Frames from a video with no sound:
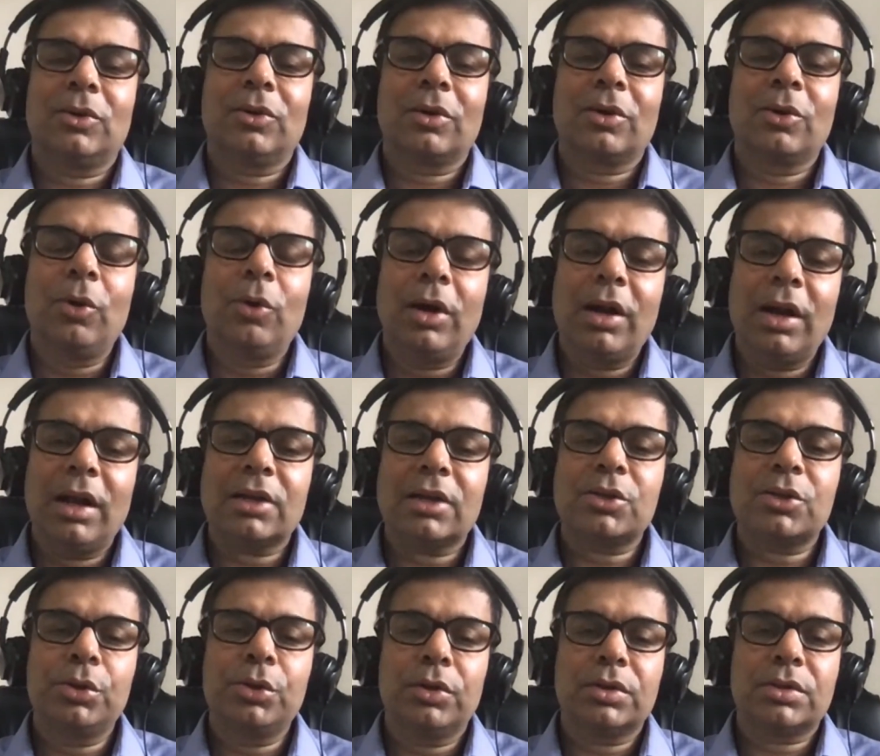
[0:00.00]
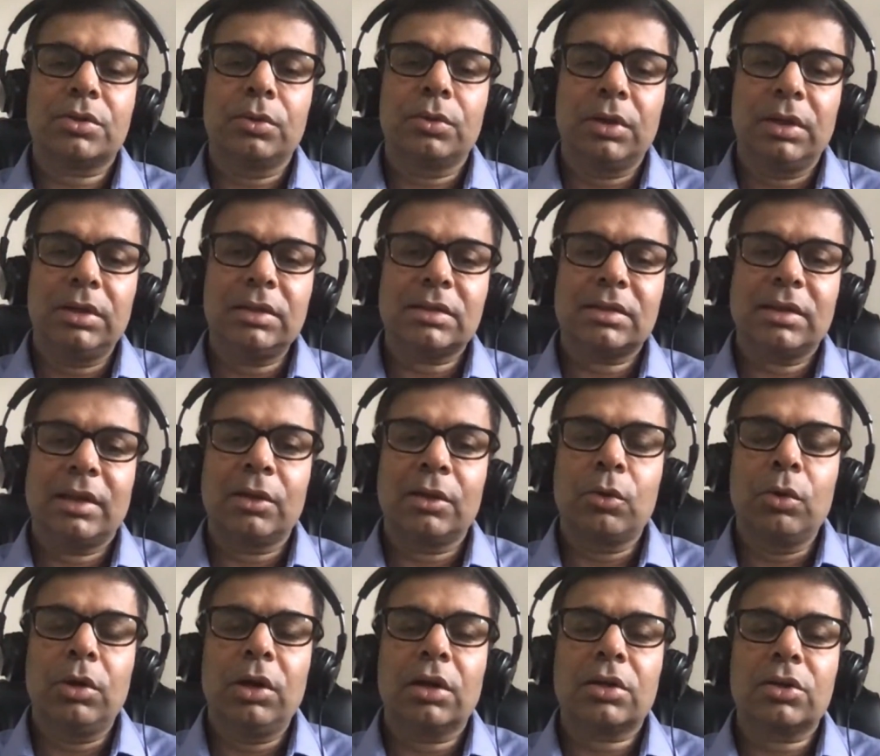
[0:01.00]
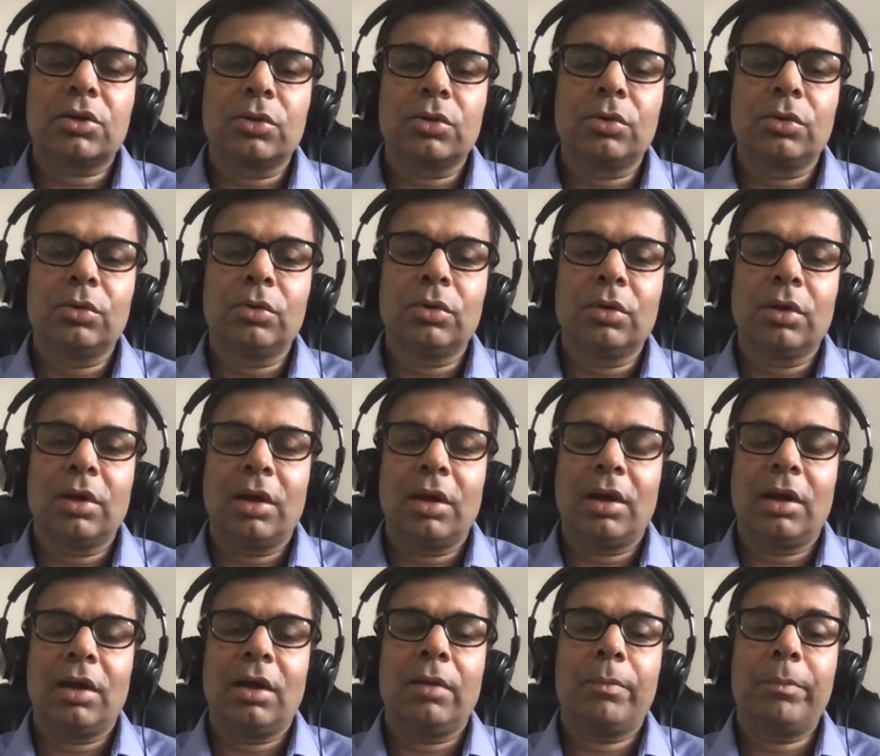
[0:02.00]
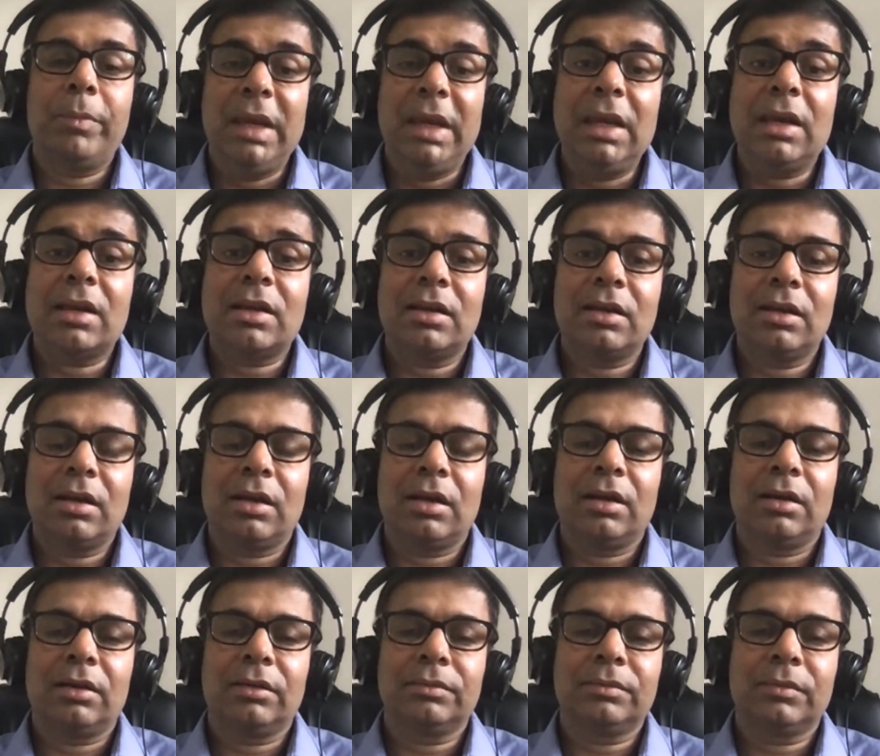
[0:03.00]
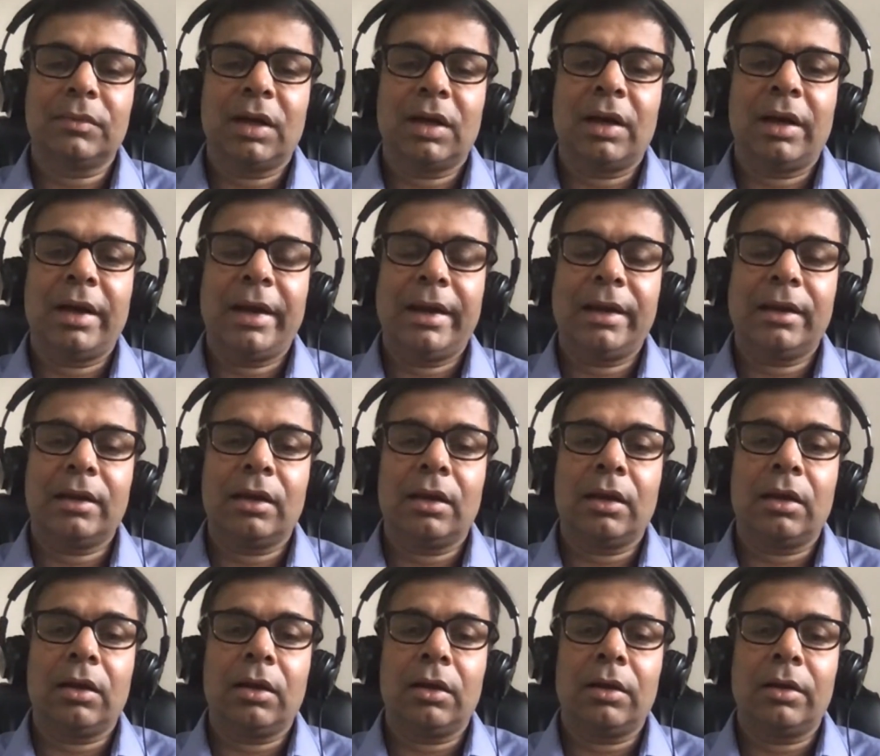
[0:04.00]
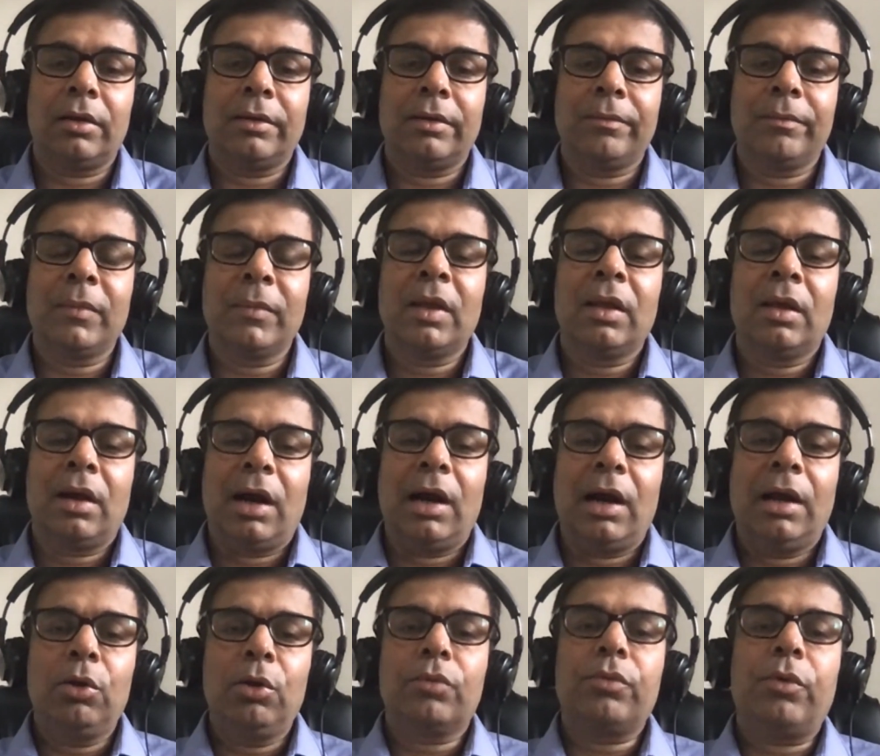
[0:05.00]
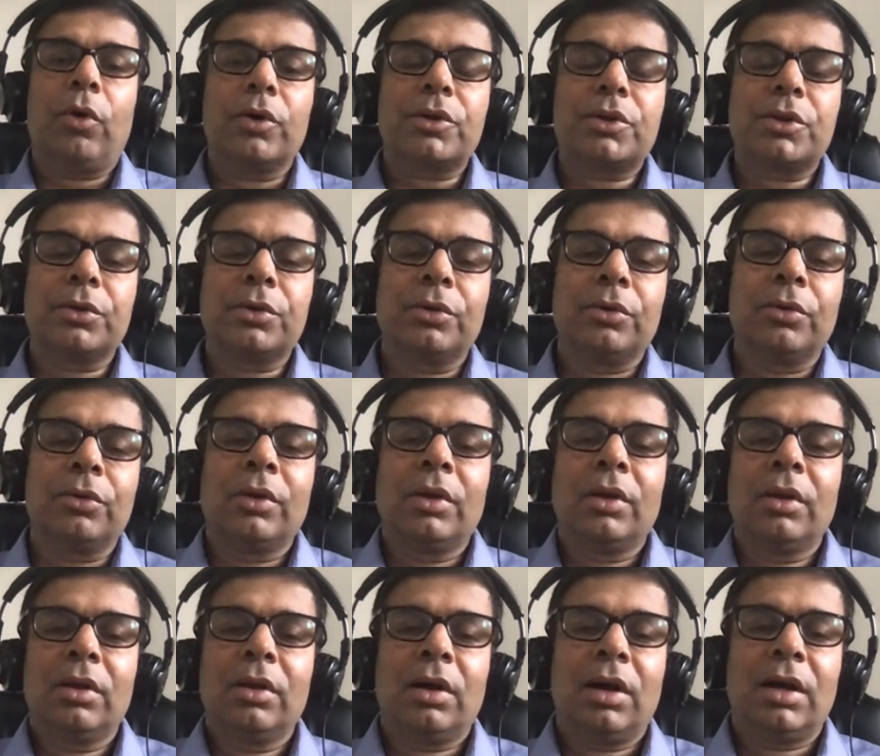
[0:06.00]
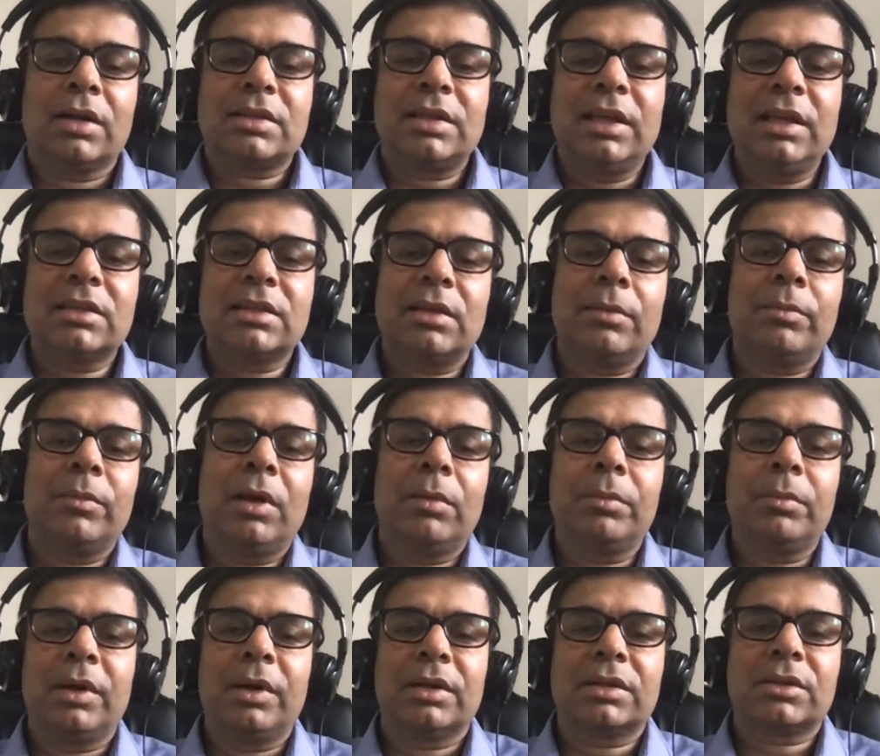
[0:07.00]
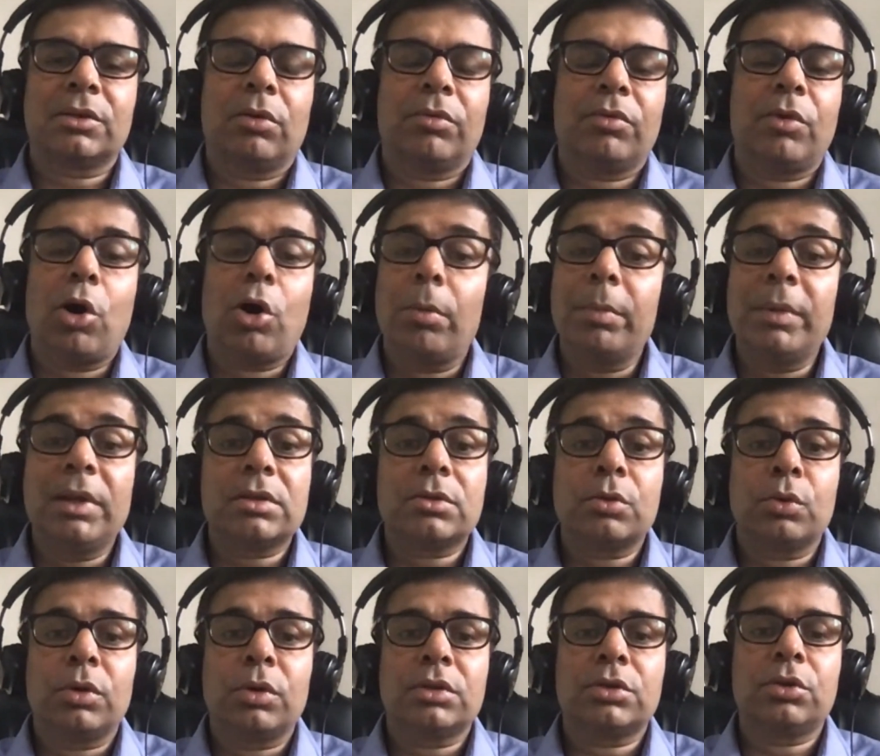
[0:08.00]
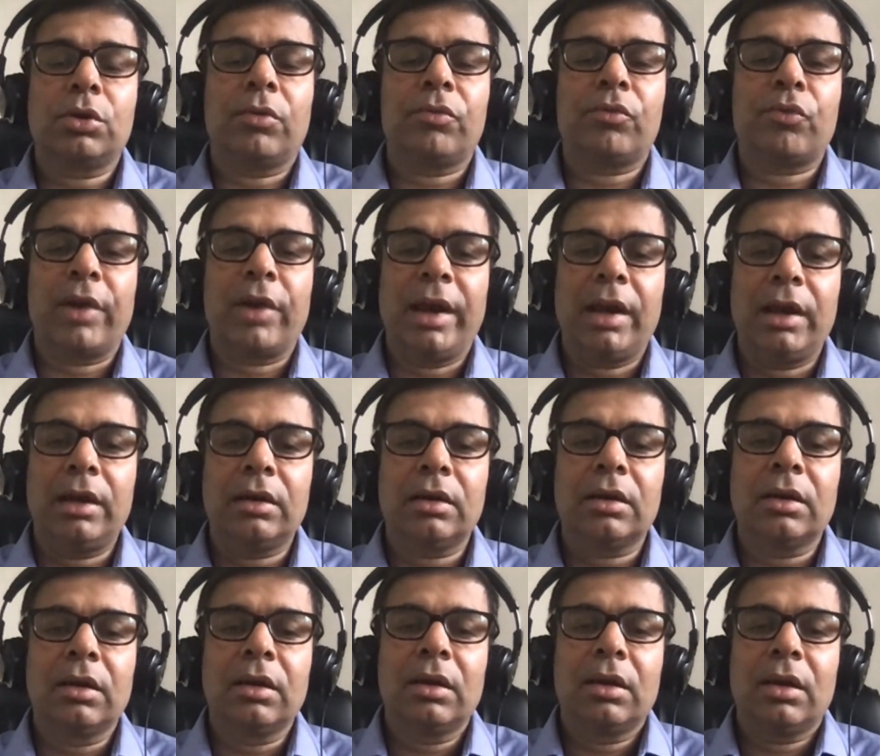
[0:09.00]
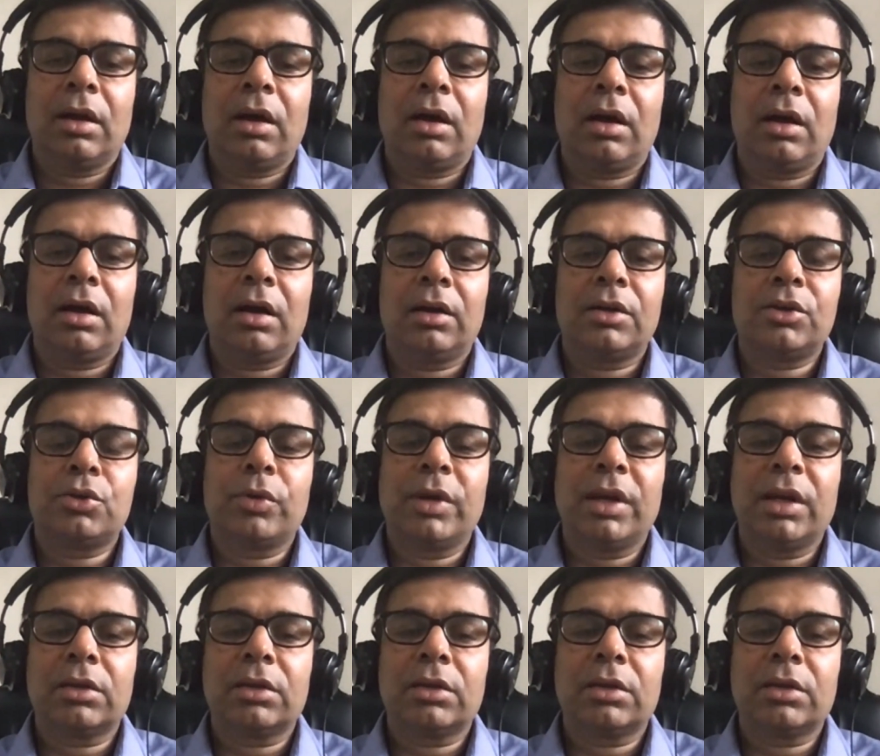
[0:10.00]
So good luck to your students and good luck to Peak. And I look forward to seeing some numbers of how many students you have trained during